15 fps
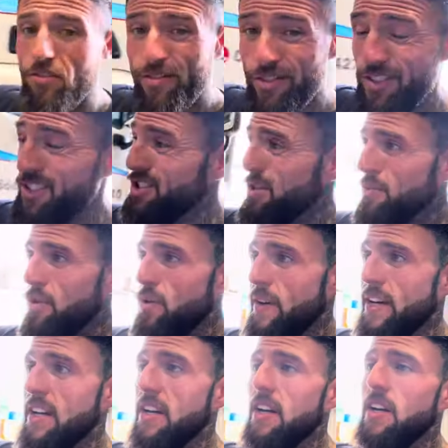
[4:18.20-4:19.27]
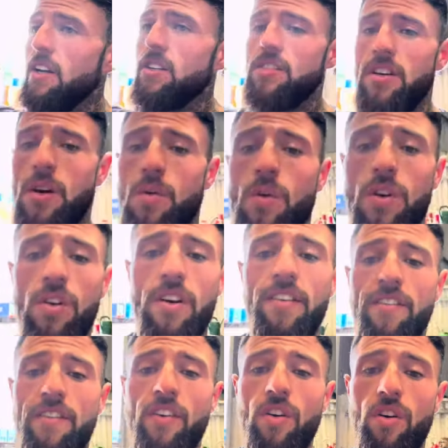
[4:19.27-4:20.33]
run through this double quick. So we're
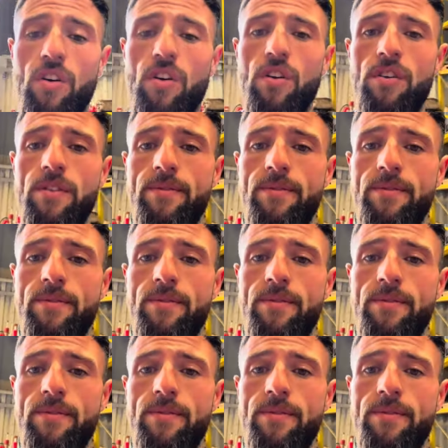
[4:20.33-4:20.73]
looking for